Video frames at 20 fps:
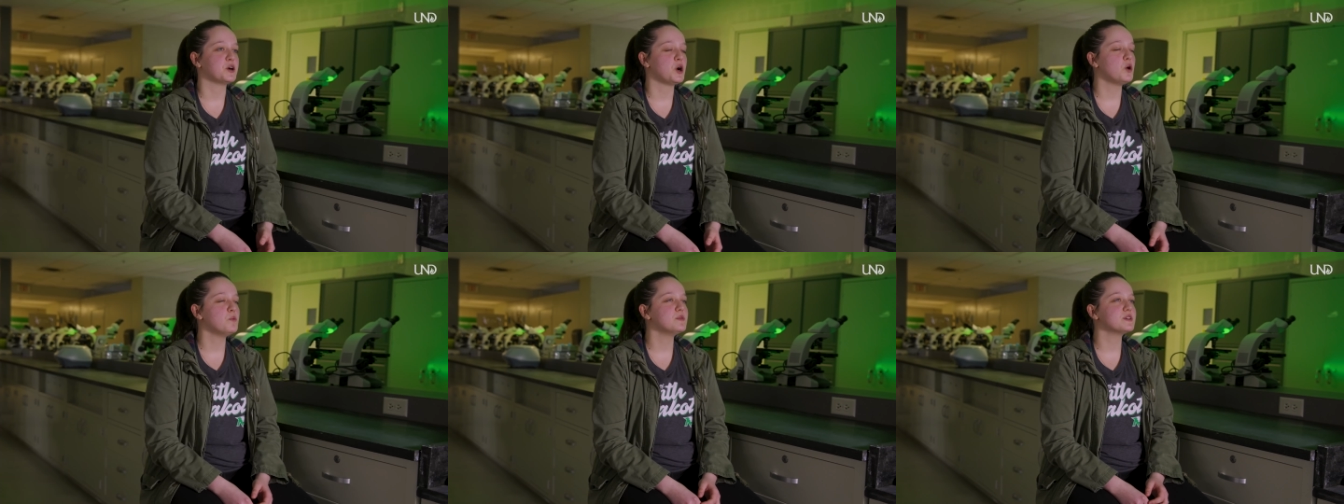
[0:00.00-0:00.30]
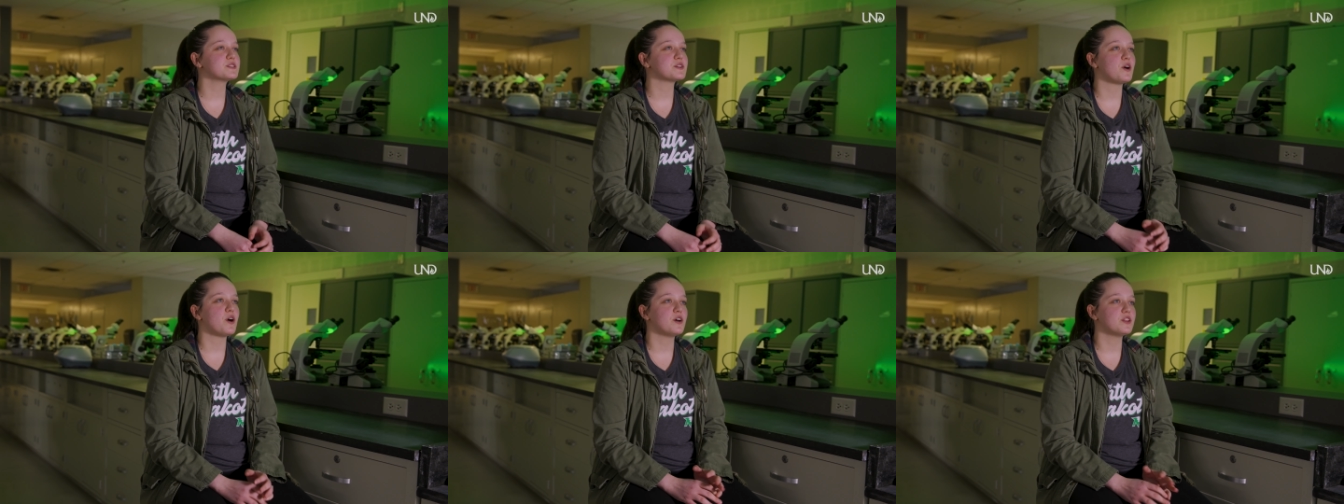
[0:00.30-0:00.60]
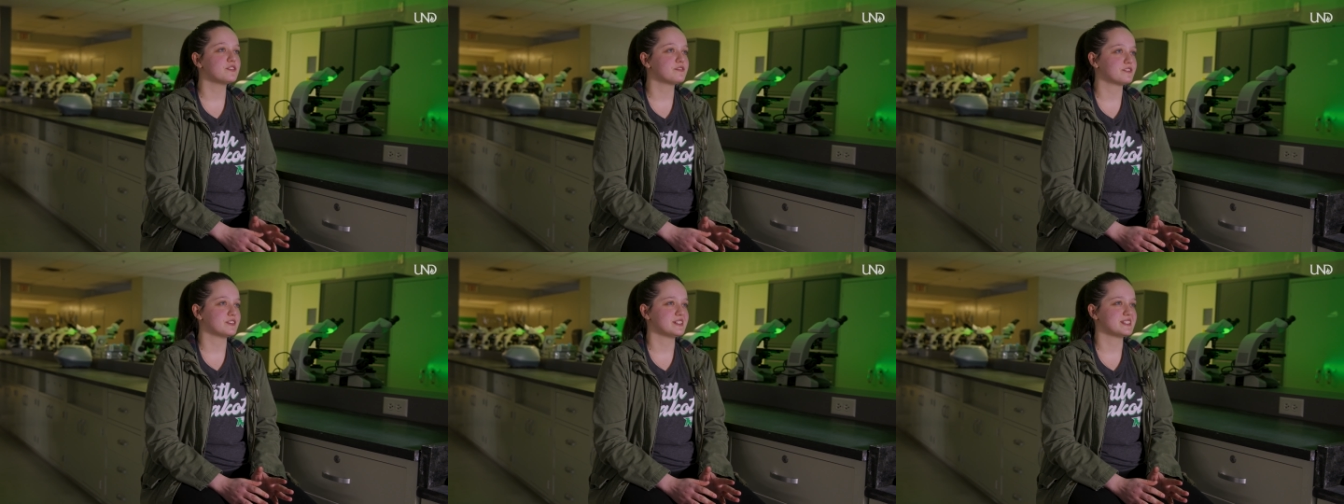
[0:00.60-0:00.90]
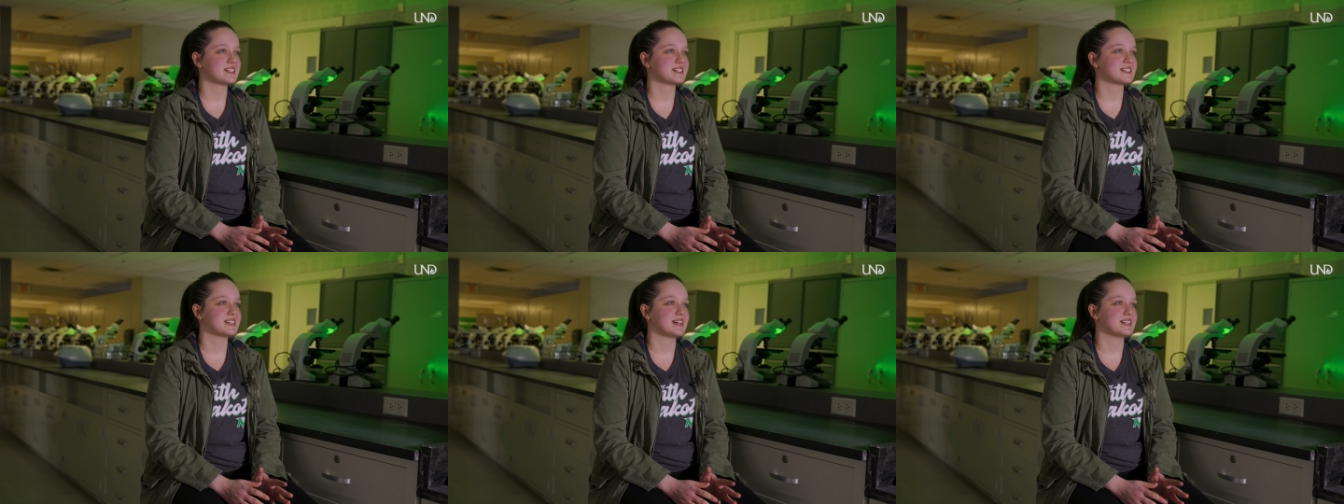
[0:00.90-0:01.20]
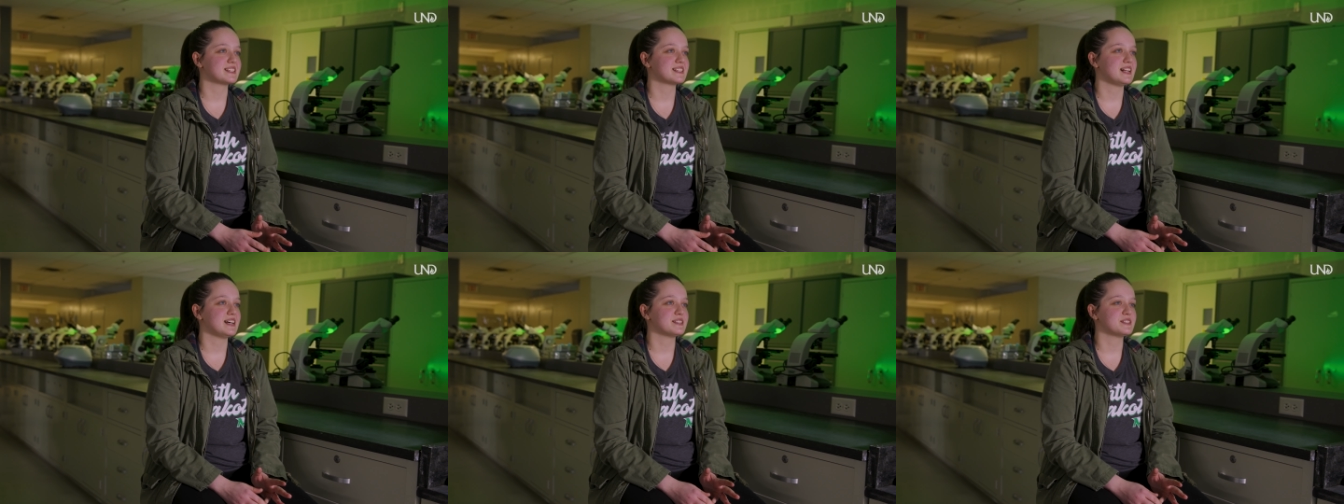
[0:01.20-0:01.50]
Almost all the forensic
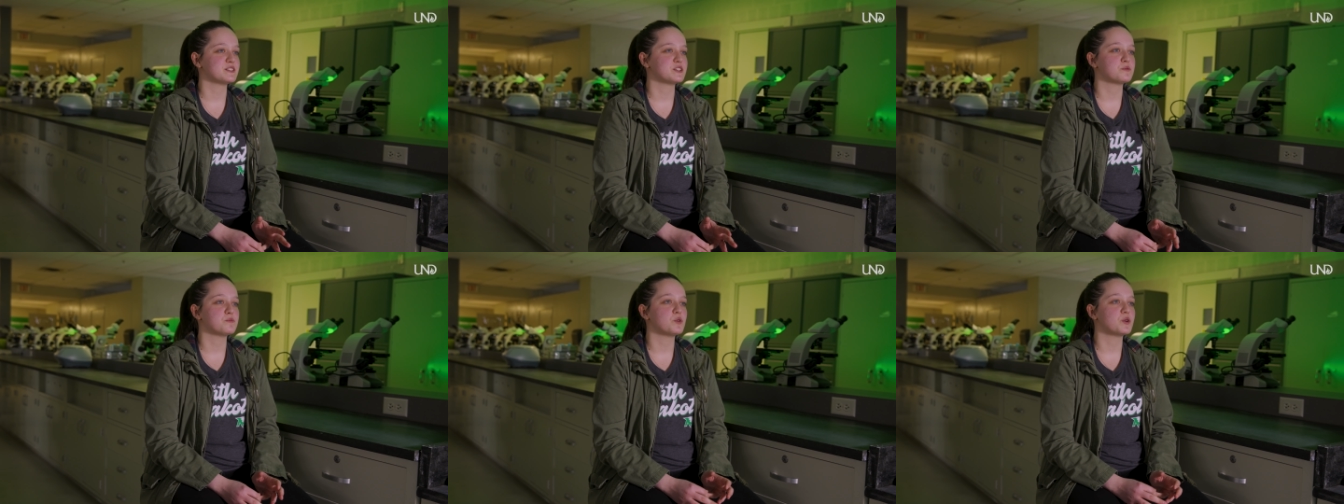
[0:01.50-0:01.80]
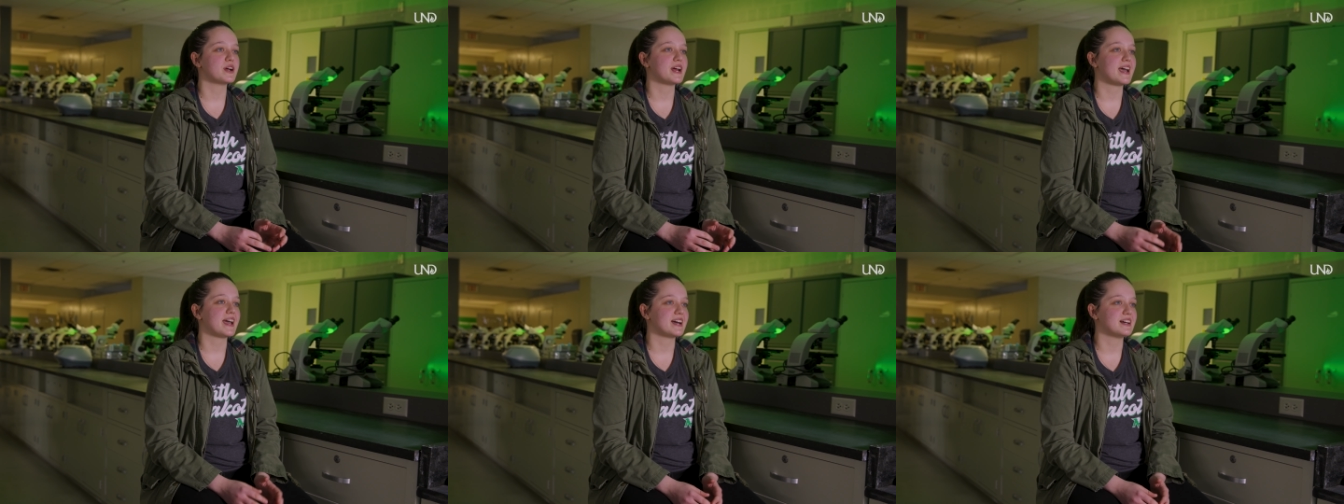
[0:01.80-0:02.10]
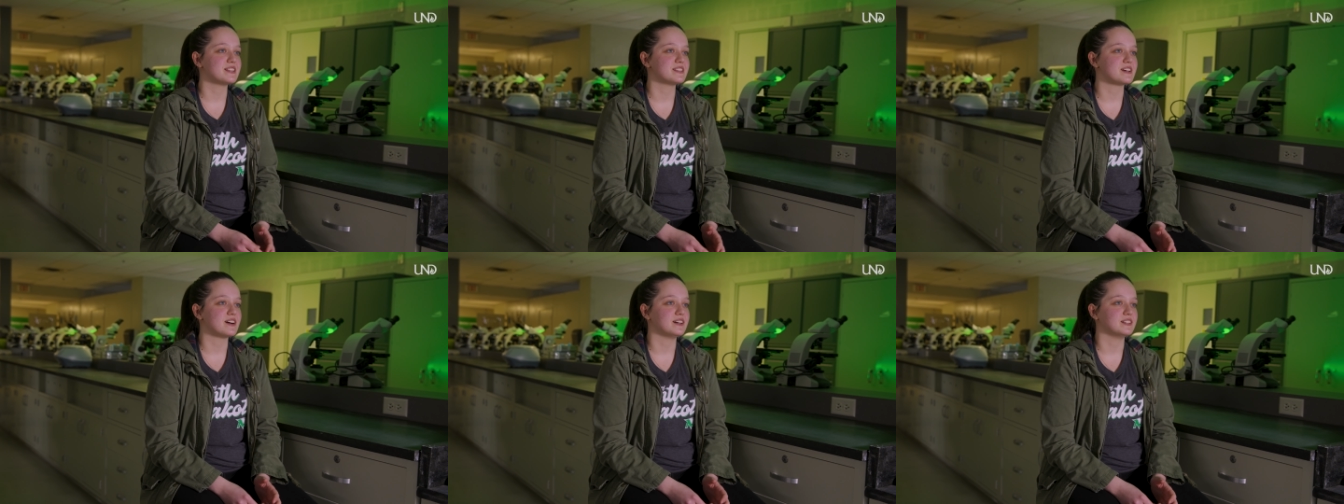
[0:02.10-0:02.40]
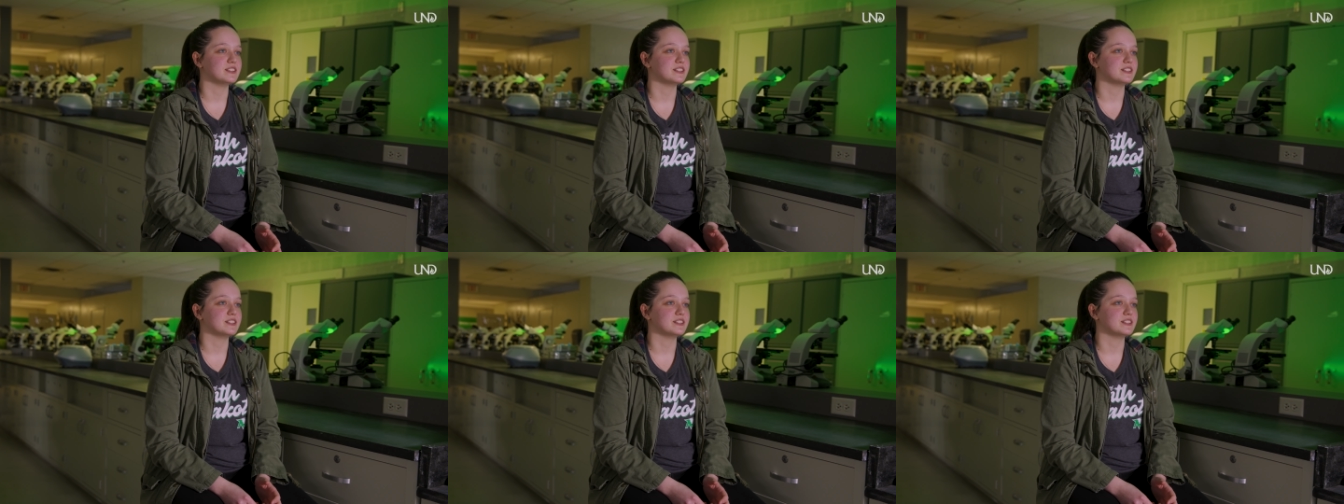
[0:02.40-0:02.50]
science classes are more hands-on